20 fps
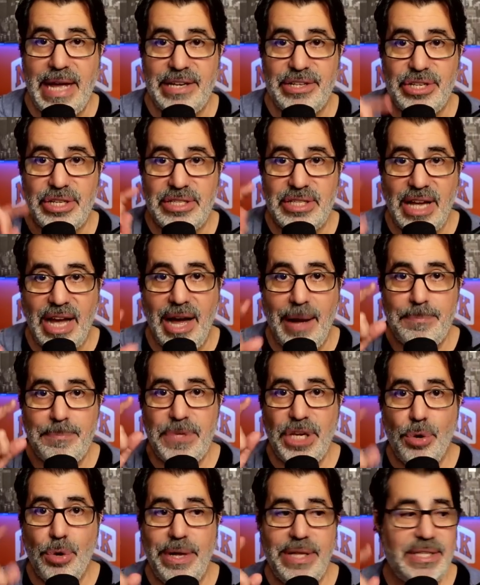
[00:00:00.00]
it's up
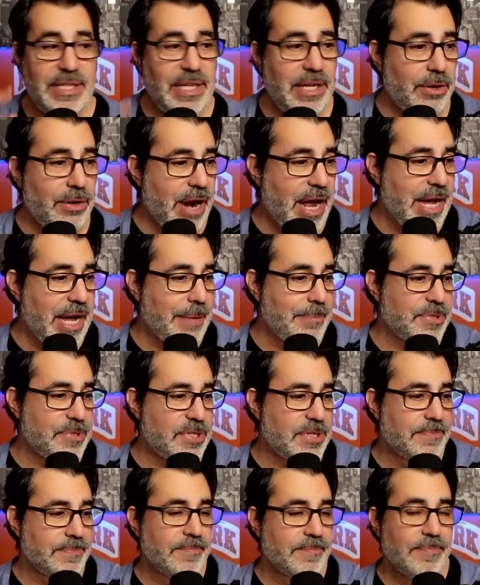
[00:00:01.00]
to Quentin
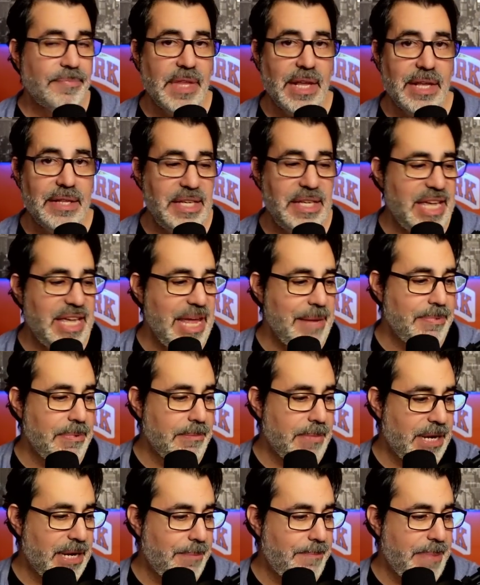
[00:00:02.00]
Grimes to keep him
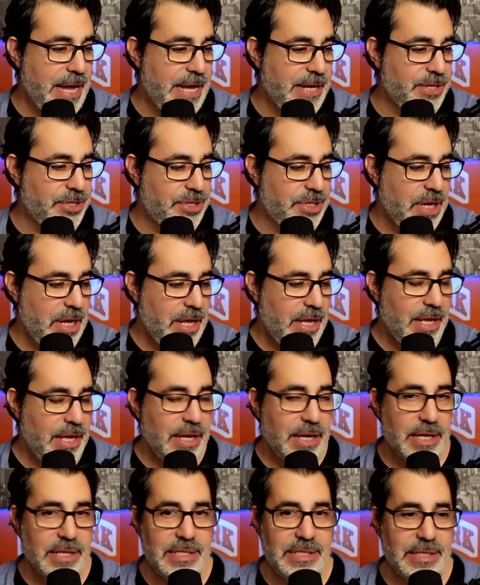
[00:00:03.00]
on the bench.
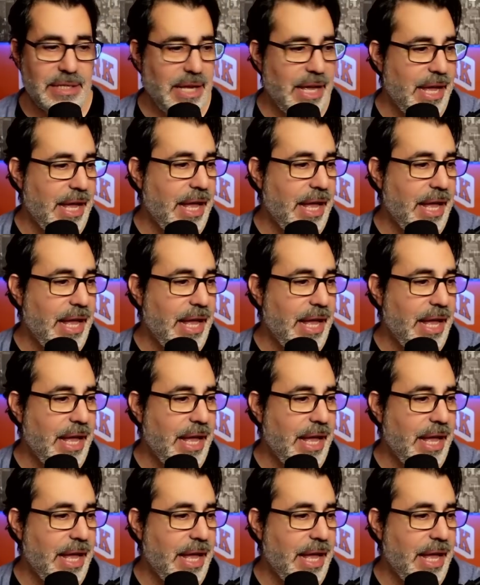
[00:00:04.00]
Because